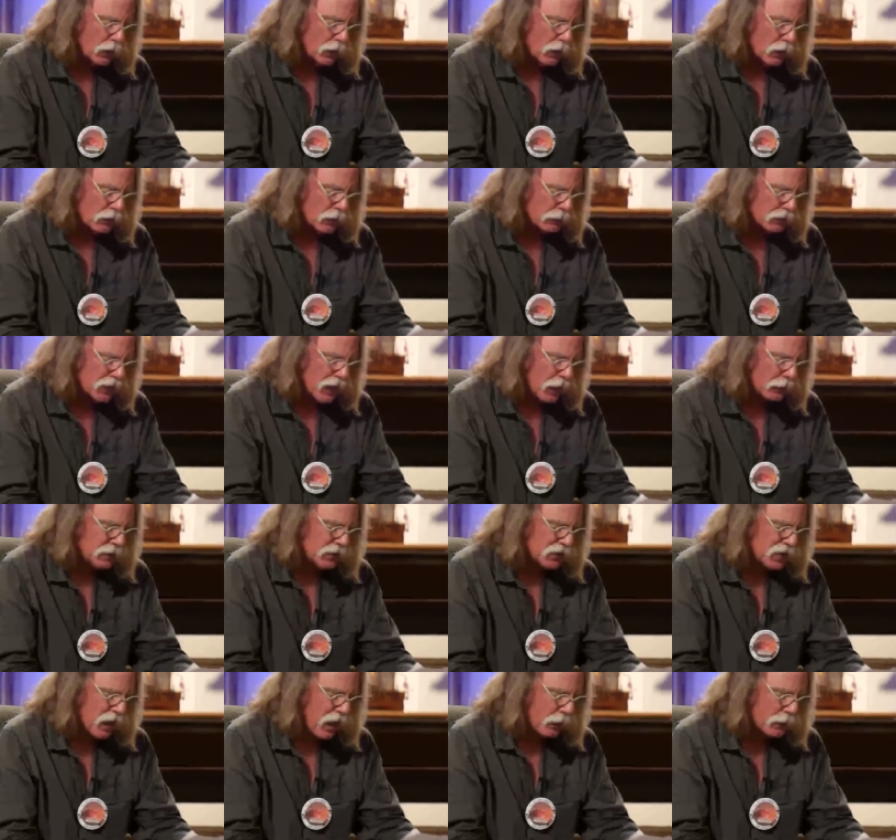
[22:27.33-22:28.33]
From time to
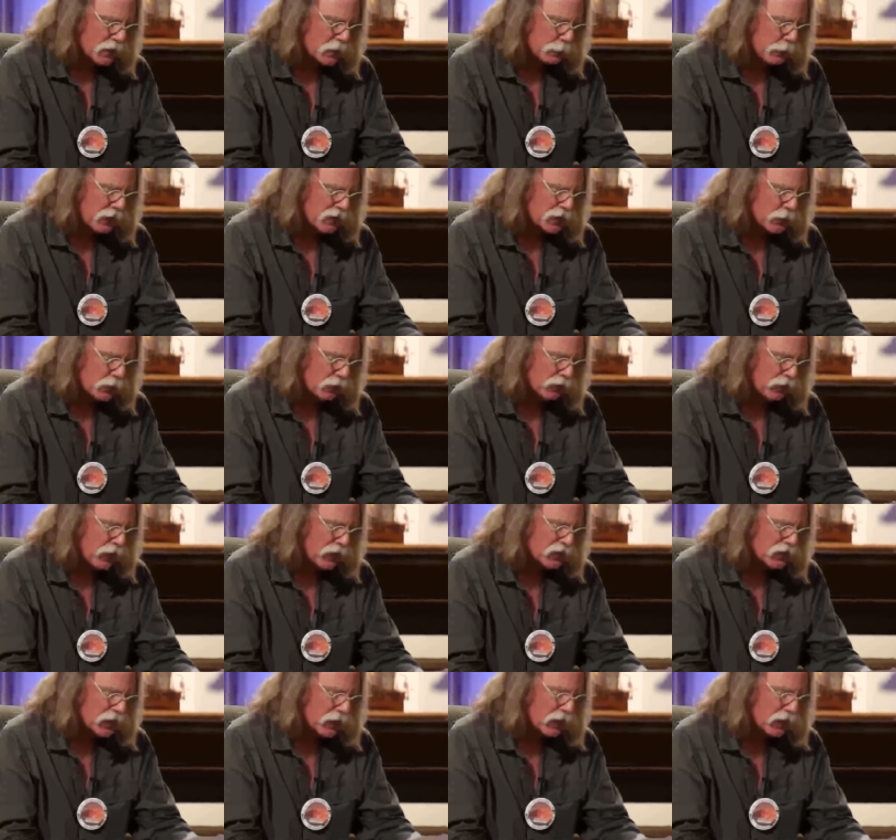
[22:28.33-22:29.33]
time, especially when
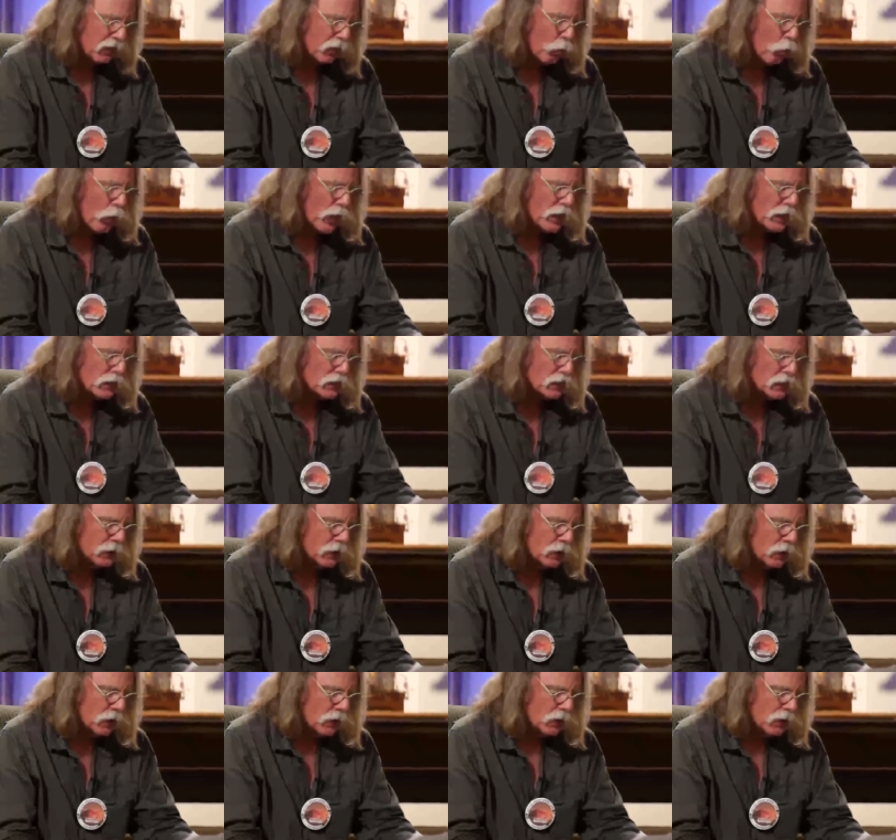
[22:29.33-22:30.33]
facing into the wind,
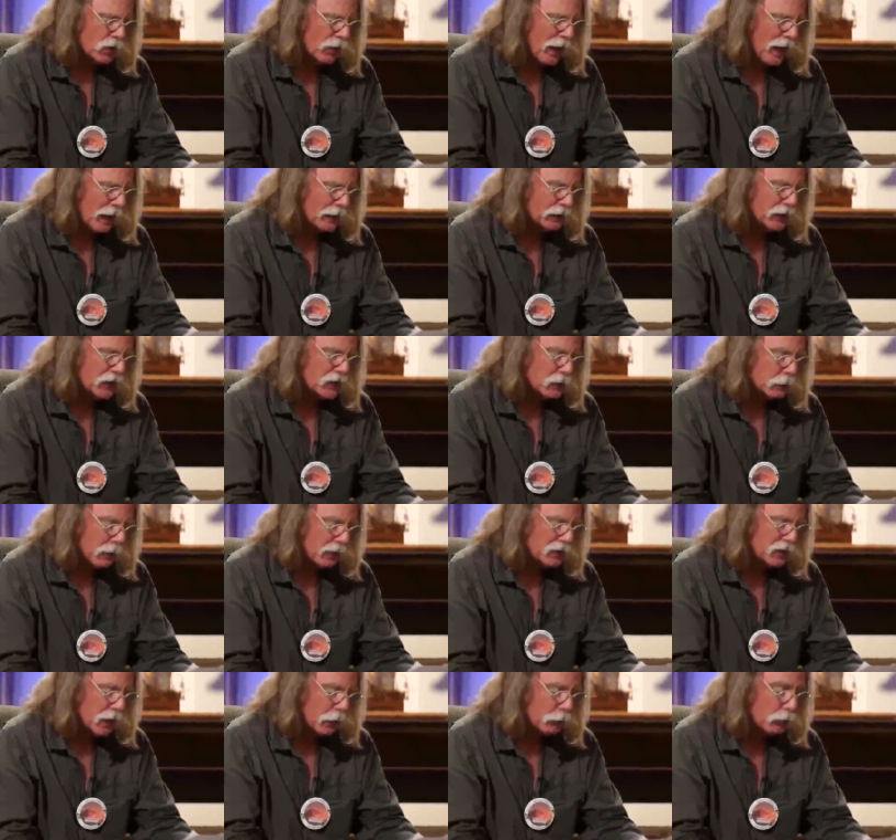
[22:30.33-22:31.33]
your eyelids
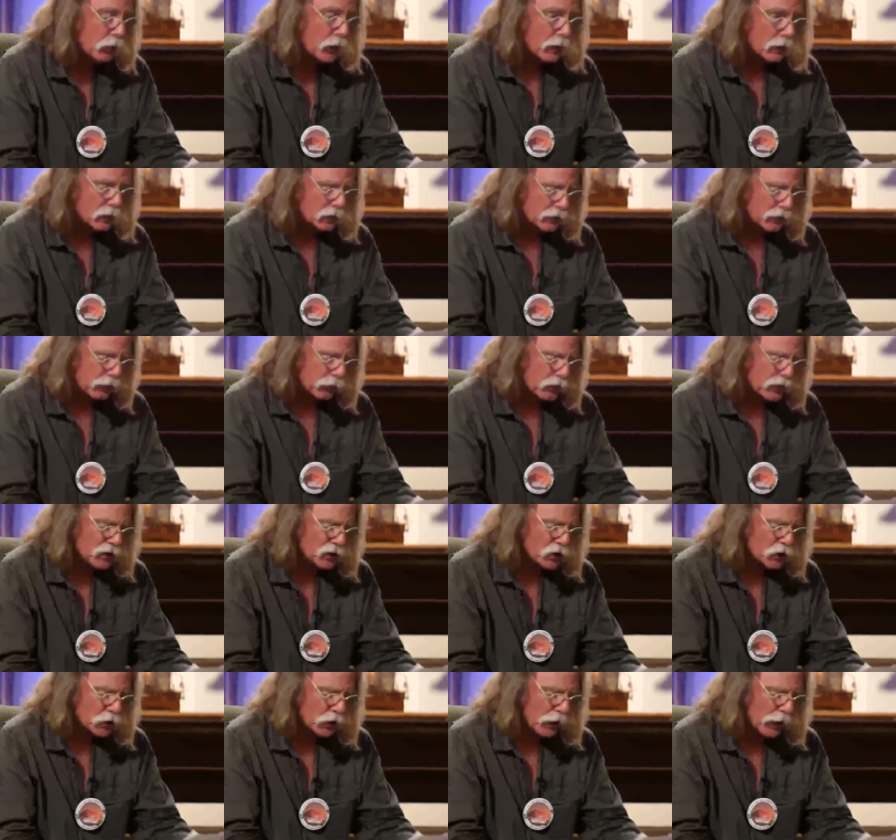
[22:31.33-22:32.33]
may temporarily freeze
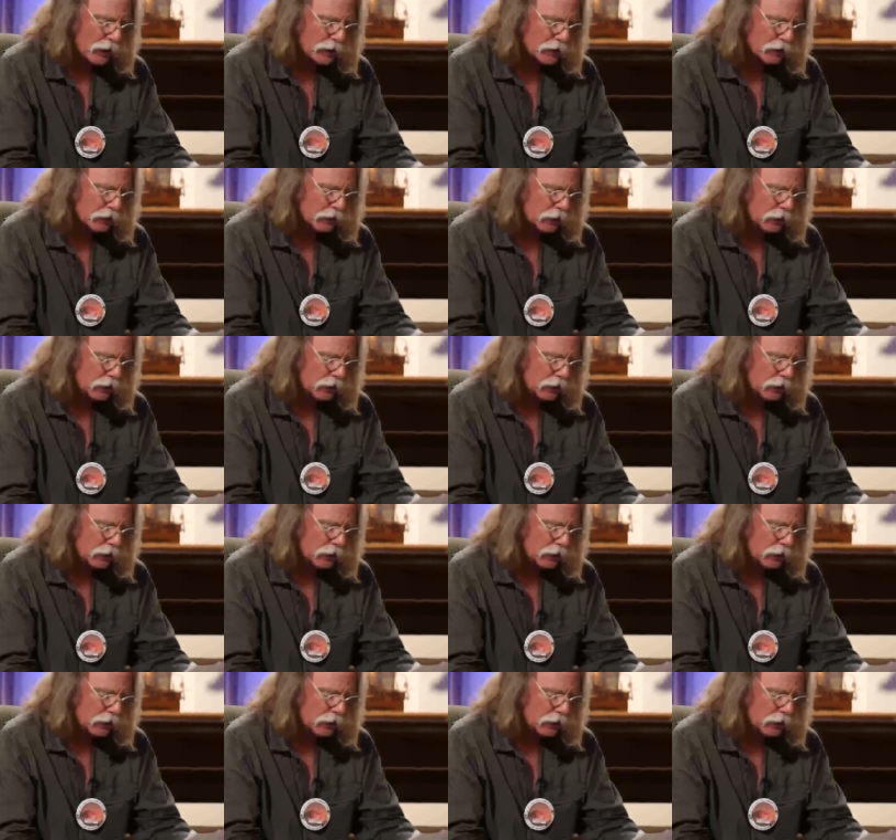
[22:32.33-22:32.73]
shut.